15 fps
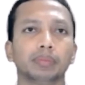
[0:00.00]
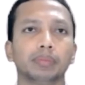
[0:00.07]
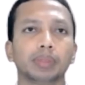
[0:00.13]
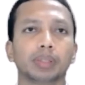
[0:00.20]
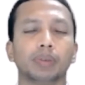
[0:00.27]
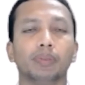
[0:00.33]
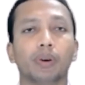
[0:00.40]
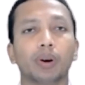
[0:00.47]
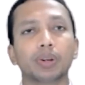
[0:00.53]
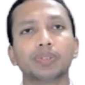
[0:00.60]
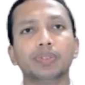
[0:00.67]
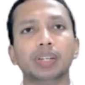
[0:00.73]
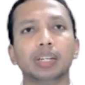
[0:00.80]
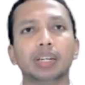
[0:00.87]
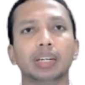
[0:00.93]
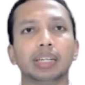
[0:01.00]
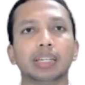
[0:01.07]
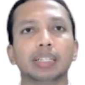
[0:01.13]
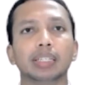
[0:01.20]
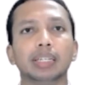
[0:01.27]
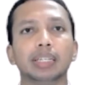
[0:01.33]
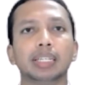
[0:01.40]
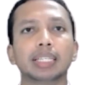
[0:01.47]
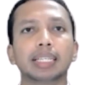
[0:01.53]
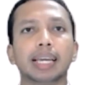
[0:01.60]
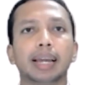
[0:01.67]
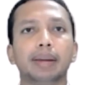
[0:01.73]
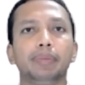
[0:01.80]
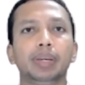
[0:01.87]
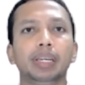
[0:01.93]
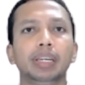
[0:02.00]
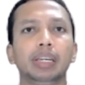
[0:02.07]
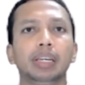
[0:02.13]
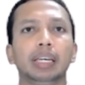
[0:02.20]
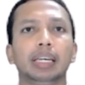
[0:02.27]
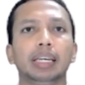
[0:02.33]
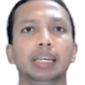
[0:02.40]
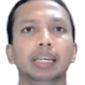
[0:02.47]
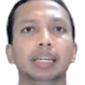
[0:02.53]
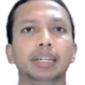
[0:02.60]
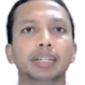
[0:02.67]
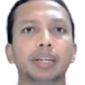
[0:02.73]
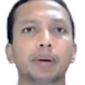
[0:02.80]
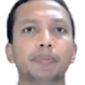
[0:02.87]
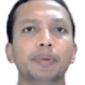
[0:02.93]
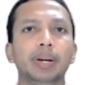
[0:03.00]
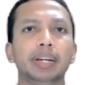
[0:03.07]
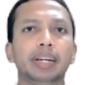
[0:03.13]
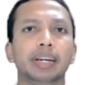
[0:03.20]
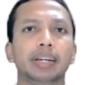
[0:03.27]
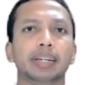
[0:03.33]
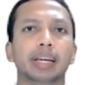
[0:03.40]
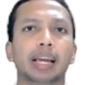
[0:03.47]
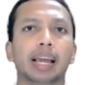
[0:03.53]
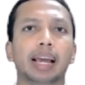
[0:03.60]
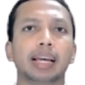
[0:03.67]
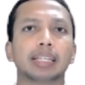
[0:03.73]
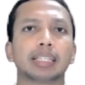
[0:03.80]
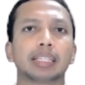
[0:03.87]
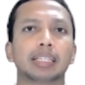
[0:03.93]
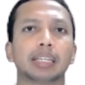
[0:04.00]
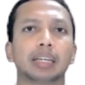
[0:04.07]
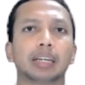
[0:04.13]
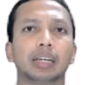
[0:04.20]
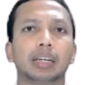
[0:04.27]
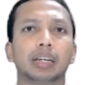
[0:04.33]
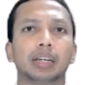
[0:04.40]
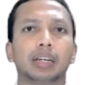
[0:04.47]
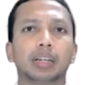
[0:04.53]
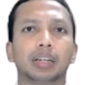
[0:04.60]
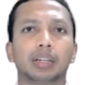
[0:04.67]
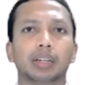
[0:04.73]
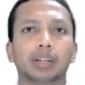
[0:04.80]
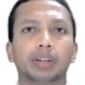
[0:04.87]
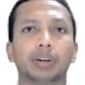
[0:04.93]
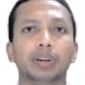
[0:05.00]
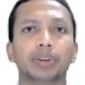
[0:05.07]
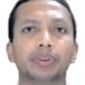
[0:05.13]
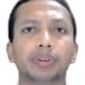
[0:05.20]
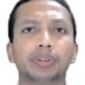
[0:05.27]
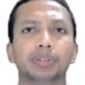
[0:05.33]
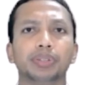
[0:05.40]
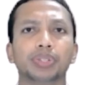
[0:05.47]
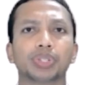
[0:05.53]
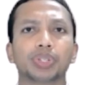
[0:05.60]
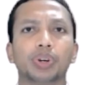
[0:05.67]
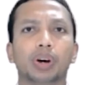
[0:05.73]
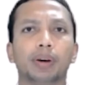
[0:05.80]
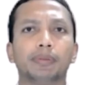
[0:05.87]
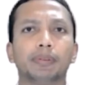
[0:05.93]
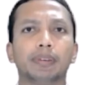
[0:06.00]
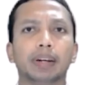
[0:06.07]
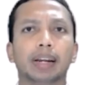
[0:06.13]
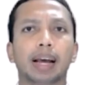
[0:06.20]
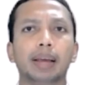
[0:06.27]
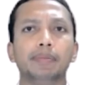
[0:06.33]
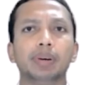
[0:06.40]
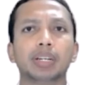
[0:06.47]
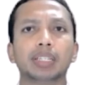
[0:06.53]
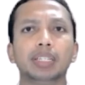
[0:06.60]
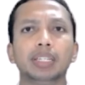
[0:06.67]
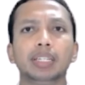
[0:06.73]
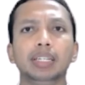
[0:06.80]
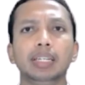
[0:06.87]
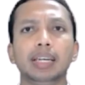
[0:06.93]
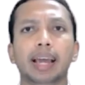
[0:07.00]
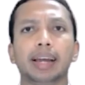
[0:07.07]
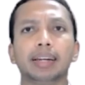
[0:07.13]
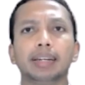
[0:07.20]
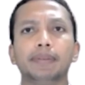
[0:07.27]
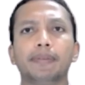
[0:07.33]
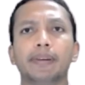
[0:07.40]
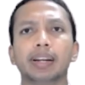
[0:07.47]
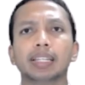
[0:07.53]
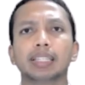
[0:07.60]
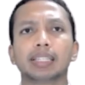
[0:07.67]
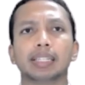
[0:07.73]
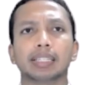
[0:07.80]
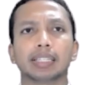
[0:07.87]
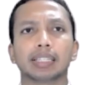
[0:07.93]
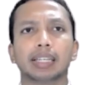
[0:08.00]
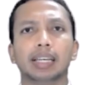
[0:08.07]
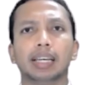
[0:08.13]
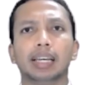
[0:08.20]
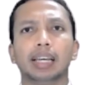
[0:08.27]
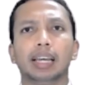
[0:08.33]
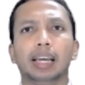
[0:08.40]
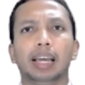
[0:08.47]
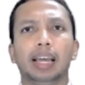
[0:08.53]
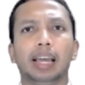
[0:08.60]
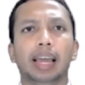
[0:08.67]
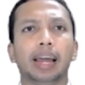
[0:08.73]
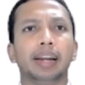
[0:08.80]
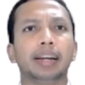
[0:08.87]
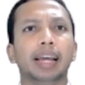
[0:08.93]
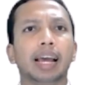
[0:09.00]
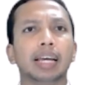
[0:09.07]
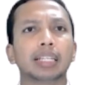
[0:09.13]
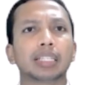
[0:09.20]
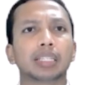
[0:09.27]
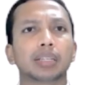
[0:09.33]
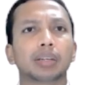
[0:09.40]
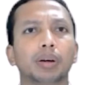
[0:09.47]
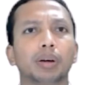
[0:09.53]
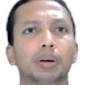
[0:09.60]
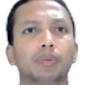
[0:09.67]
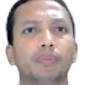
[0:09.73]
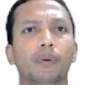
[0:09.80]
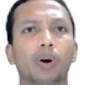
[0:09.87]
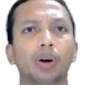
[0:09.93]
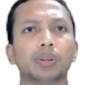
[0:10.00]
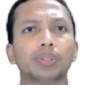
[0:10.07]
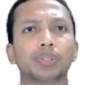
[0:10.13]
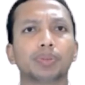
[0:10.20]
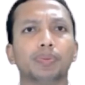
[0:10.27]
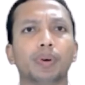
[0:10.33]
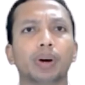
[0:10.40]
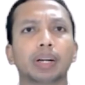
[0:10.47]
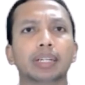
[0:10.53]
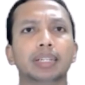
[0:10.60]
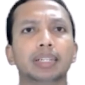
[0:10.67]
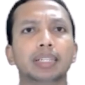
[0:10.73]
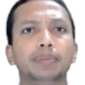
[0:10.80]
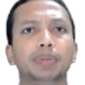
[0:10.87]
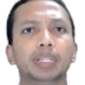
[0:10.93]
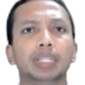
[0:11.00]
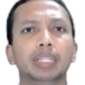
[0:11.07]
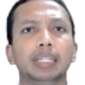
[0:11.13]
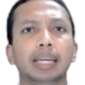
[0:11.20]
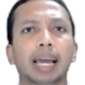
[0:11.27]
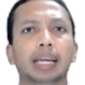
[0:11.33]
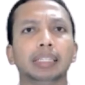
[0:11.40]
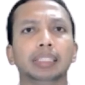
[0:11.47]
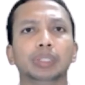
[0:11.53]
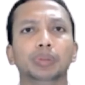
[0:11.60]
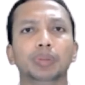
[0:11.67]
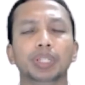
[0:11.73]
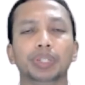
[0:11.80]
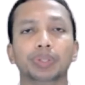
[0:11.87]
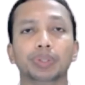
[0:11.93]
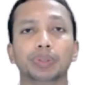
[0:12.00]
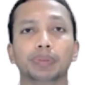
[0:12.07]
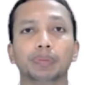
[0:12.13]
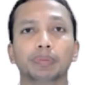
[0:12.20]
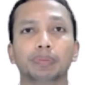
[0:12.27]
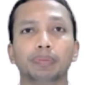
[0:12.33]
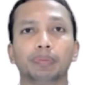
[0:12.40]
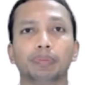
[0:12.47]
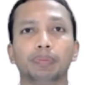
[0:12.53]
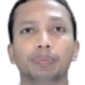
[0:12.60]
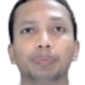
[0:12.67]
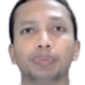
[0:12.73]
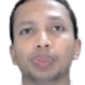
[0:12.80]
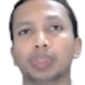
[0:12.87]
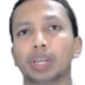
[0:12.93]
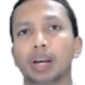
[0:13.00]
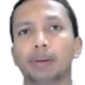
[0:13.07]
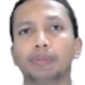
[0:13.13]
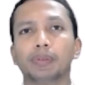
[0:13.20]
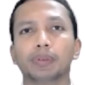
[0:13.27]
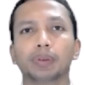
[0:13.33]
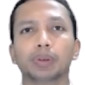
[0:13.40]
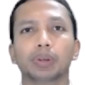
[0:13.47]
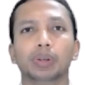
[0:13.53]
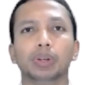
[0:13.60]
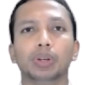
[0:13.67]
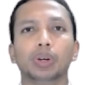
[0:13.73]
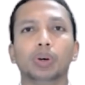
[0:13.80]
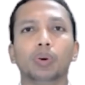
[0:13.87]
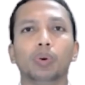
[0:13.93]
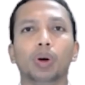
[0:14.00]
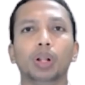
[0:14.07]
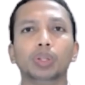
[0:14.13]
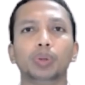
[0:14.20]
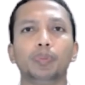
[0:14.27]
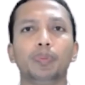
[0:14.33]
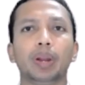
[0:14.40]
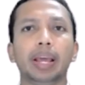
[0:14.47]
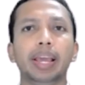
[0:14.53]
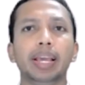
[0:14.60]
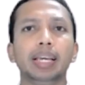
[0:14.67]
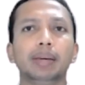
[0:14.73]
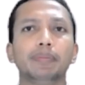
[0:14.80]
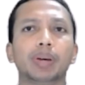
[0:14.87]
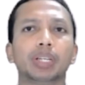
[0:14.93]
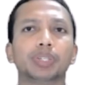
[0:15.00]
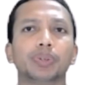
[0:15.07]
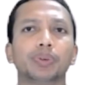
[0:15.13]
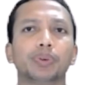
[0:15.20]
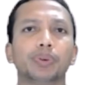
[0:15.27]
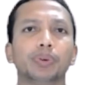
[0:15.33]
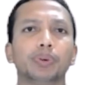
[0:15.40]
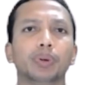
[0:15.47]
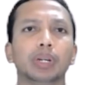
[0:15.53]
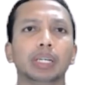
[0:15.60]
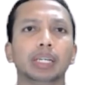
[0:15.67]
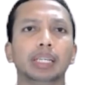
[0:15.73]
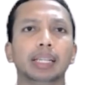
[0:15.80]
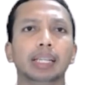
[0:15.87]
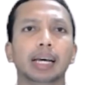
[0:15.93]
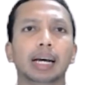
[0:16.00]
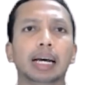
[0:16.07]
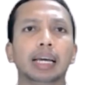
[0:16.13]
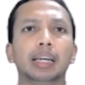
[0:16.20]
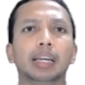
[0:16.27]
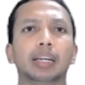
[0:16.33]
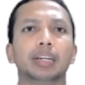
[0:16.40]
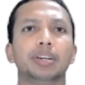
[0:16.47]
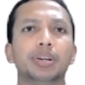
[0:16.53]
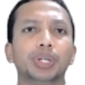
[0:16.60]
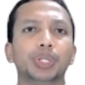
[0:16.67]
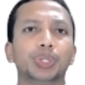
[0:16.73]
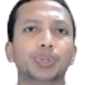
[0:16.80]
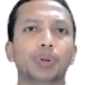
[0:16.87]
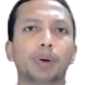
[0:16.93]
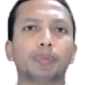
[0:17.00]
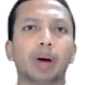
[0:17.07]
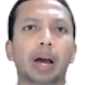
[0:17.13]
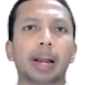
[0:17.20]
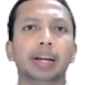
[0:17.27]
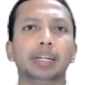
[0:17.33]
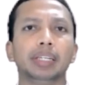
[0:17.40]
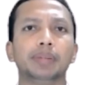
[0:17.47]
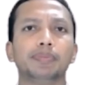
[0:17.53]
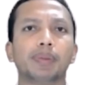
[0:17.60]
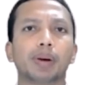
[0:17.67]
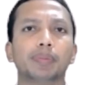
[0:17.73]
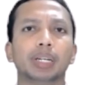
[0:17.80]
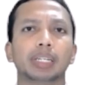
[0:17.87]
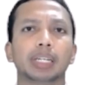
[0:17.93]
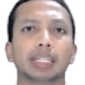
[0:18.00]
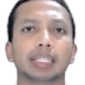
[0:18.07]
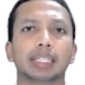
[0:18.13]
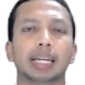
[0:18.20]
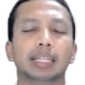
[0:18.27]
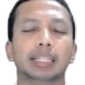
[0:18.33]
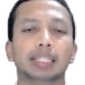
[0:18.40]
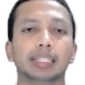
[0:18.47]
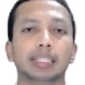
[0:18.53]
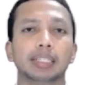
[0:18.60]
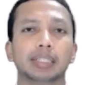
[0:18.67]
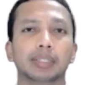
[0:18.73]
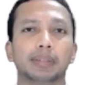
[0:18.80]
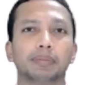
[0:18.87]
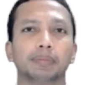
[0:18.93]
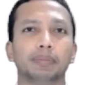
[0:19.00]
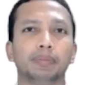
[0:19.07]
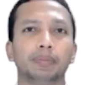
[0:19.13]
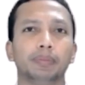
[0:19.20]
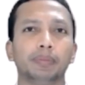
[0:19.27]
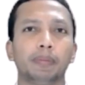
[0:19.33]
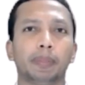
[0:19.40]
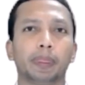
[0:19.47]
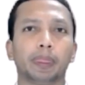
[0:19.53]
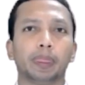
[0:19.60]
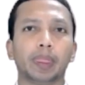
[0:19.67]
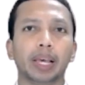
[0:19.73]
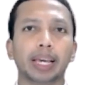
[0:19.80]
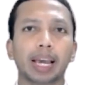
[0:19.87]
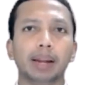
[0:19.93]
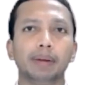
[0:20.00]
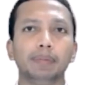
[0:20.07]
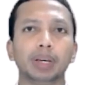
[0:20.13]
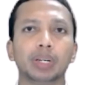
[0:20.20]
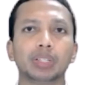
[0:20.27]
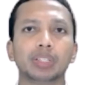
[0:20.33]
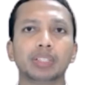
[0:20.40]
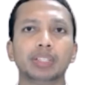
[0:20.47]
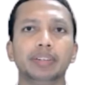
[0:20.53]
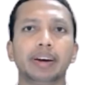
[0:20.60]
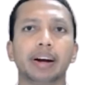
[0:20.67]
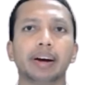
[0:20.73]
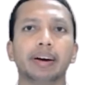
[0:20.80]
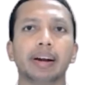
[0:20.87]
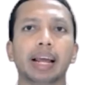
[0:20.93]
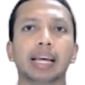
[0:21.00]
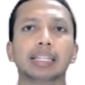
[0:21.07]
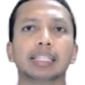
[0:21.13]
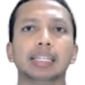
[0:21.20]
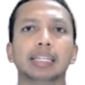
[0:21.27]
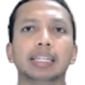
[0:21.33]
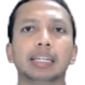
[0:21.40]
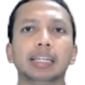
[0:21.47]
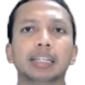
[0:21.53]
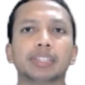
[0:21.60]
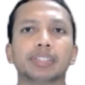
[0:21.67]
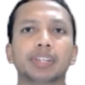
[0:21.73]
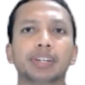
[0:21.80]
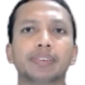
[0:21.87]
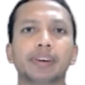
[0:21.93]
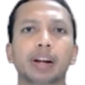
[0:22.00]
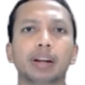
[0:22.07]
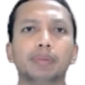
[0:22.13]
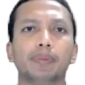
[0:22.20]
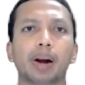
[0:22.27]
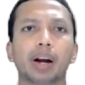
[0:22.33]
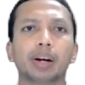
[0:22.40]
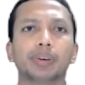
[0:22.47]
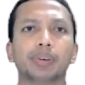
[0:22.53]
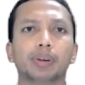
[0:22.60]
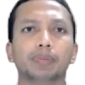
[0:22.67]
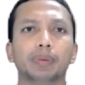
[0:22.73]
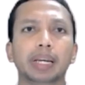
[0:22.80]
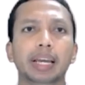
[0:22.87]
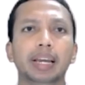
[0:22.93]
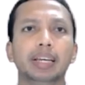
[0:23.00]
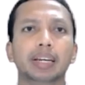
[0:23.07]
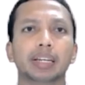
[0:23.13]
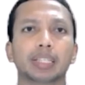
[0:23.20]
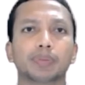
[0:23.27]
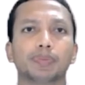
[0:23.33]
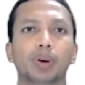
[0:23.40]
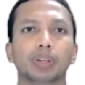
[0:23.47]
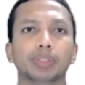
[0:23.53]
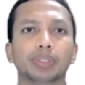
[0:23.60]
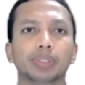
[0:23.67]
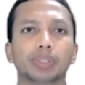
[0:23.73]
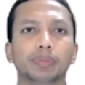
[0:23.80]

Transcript: Fortunately, cities can be interpreted as cauldrons of diversity and differences and as forms for creativity and innovation. Therefore, although playing a major role in the creation of current environmental challenges, they can be considered as a central part of any response.